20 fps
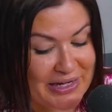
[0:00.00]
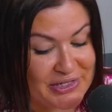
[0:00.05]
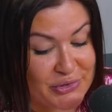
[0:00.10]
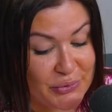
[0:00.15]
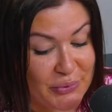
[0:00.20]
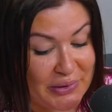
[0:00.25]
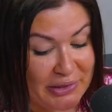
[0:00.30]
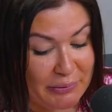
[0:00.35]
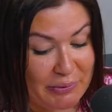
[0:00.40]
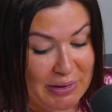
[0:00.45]

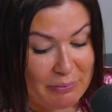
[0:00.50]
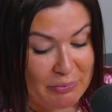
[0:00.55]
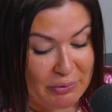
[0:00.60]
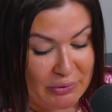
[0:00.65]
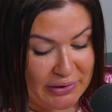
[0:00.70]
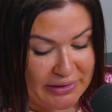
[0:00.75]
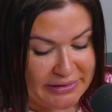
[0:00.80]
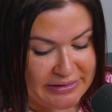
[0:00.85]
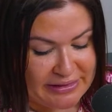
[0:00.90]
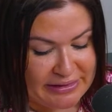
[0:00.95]
21
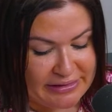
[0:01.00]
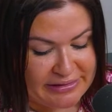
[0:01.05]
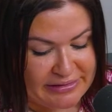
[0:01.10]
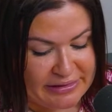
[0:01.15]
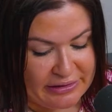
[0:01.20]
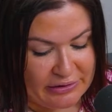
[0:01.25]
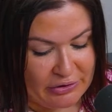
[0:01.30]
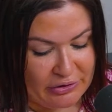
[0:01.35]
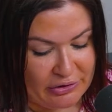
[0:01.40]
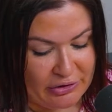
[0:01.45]
points,
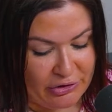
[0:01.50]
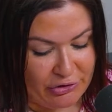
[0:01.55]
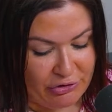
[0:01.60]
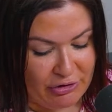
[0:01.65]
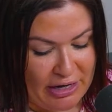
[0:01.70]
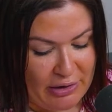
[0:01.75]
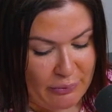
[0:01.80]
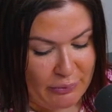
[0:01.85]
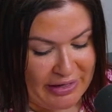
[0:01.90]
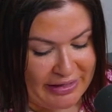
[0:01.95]
continued a
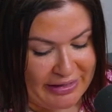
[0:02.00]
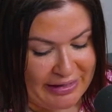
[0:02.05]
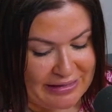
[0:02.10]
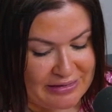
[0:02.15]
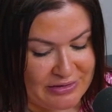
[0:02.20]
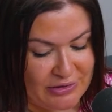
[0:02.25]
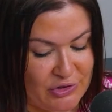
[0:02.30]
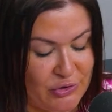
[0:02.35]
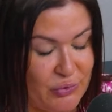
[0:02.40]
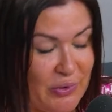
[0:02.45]
great
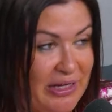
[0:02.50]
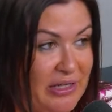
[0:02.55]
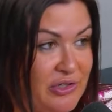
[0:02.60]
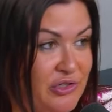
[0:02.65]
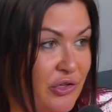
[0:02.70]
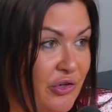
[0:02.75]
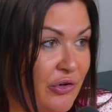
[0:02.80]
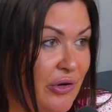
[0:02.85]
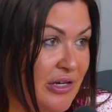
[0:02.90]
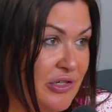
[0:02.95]
weekend. So
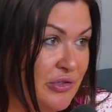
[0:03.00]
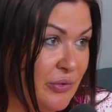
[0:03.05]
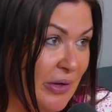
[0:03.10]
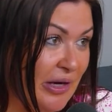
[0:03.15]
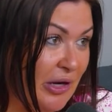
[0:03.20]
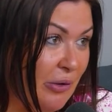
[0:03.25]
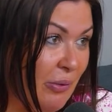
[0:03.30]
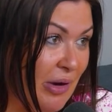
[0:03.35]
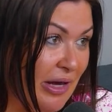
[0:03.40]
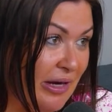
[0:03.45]
22 and
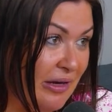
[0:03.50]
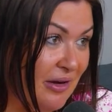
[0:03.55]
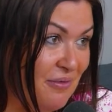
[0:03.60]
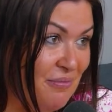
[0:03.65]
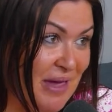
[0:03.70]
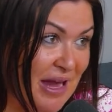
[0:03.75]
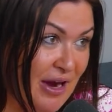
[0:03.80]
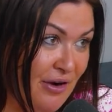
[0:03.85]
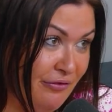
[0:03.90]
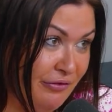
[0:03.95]
21 in a
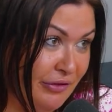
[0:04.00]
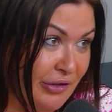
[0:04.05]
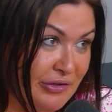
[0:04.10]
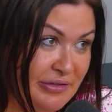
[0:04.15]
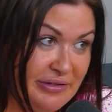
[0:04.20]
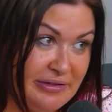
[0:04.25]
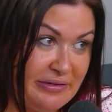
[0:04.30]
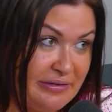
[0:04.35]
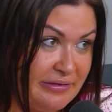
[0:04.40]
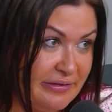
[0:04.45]
pair of
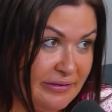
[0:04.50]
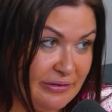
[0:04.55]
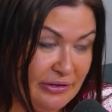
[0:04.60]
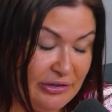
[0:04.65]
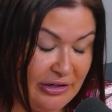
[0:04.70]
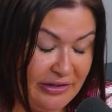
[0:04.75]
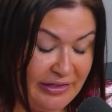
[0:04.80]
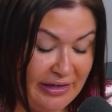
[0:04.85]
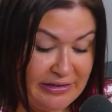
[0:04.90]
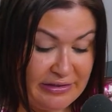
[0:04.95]
losses. You
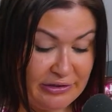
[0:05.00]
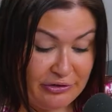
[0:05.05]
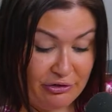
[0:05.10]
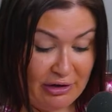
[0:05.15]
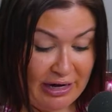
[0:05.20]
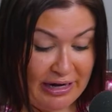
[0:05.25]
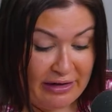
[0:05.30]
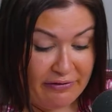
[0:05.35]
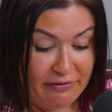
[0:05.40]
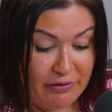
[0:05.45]
know, that's a
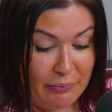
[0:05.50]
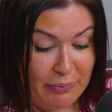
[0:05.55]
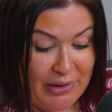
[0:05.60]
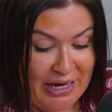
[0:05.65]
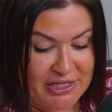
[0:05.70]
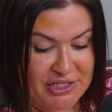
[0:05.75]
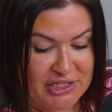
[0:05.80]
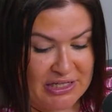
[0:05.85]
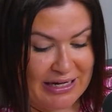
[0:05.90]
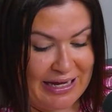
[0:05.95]
great effort
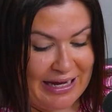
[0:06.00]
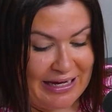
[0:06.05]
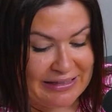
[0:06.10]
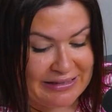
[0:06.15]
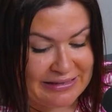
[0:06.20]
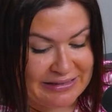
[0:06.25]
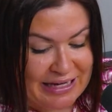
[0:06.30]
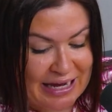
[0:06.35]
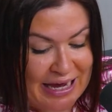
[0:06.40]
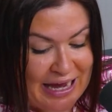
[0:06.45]
by
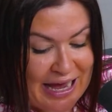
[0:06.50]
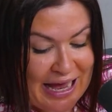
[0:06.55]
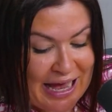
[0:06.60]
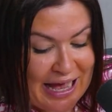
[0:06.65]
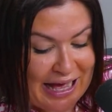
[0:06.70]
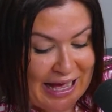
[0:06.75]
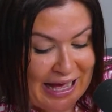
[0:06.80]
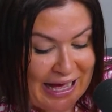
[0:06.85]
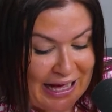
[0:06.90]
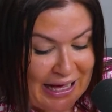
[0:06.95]
Shanice.
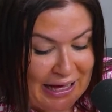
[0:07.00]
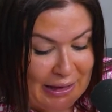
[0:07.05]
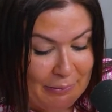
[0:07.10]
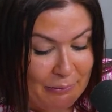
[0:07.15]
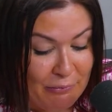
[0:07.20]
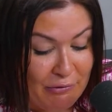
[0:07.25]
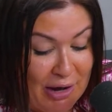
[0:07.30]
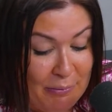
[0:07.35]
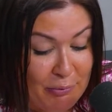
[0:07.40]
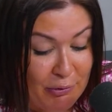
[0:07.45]

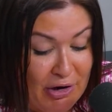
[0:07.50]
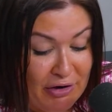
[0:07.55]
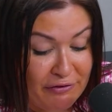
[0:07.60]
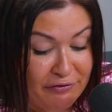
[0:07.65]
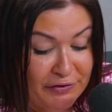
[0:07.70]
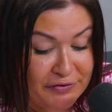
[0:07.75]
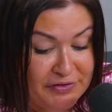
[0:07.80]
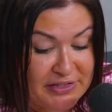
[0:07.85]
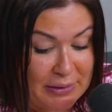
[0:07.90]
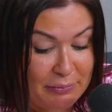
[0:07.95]
Ray Burrell,
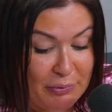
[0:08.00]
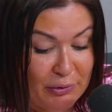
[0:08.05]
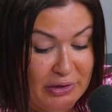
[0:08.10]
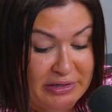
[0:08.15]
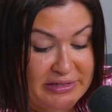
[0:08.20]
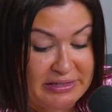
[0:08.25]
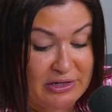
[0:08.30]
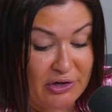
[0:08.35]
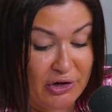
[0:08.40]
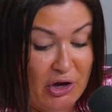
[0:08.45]
15
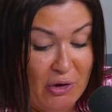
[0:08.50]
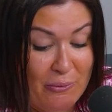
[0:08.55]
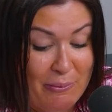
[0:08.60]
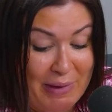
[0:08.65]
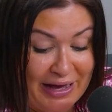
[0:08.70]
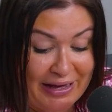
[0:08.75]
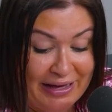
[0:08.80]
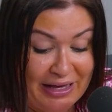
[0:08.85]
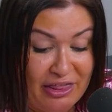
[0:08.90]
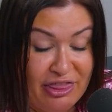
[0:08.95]
points. Nicole
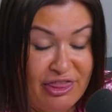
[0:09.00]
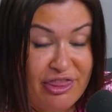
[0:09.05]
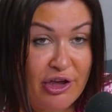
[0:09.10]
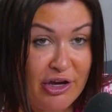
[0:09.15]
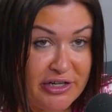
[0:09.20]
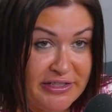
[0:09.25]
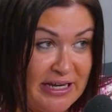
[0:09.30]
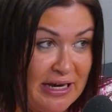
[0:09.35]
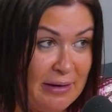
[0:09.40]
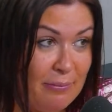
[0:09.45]
Munger,
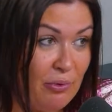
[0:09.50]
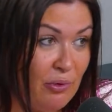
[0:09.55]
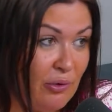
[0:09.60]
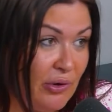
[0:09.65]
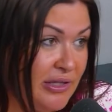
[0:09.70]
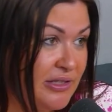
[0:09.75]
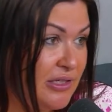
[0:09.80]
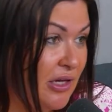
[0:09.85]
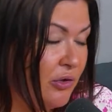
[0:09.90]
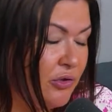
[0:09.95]
13
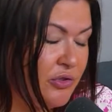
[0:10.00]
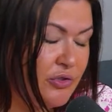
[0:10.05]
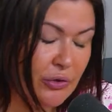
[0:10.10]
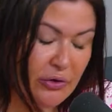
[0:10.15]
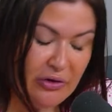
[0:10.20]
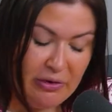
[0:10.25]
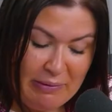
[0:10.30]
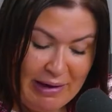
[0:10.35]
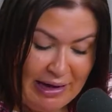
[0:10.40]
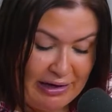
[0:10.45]
points. I could
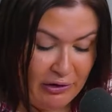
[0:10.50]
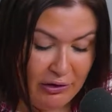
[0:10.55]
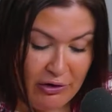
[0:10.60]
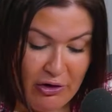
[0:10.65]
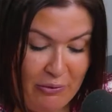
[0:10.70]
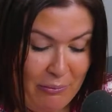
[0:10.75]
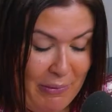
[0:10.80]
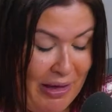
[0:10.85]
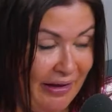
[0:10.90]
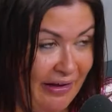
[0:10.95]
talk about
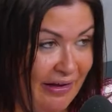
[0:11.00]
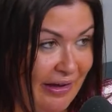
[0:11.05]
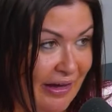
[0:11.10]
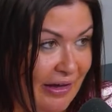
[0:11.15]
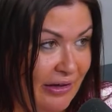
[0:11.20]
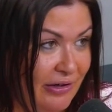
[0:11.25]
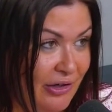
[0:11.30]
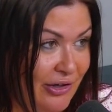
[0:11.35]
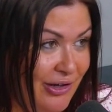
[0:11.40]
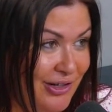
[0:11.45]
Nicole
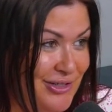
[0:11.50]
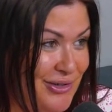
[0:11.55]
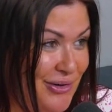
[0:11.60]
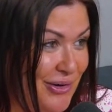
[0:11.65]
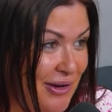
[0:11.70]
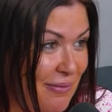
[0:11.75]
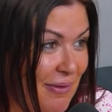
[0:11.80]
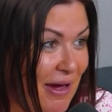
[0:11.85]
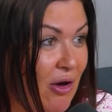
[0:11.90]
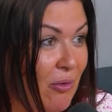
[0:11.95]
Munger, you know,
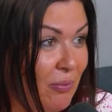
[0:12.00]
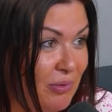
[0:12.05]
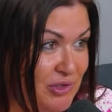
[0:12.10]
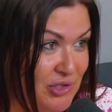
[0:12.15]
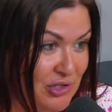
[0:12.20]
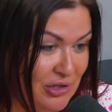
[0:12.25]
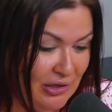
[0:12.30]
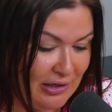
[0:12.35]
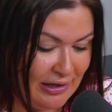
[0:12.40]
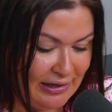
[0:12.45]
talking about
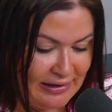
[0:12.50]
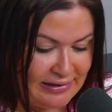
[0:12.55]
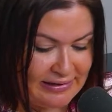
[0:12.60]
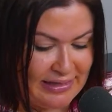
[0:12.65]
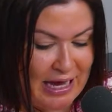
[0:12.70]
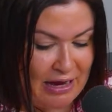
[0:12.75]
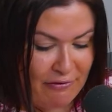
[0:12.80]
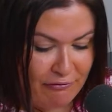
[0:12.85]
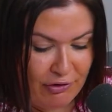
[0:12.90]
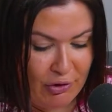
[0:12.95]
opportunities
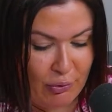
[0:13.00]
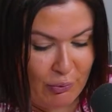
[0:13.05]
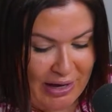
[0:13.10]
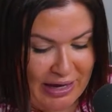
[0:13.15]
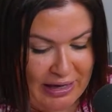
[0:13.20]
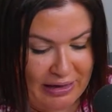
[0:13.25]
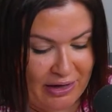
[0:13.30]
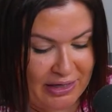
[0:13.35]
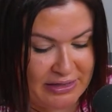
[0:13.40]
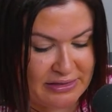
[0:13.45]
every
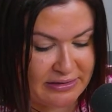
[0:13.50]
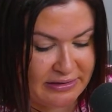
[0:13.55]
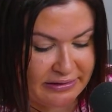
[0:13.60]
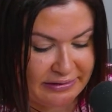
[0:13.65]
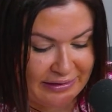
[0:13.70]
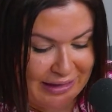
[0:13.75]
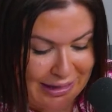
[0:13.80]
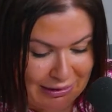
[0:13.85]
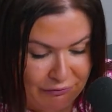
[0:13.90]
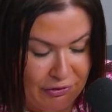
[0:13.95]
week. I just
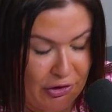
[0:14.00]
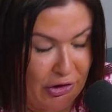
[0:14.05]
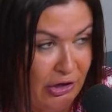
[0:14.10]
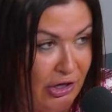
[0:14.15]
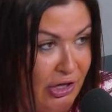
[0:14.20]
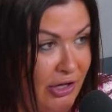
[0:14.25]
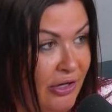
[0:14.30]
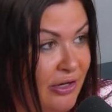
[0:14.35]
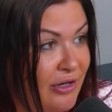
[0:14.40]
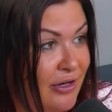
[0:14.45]
love her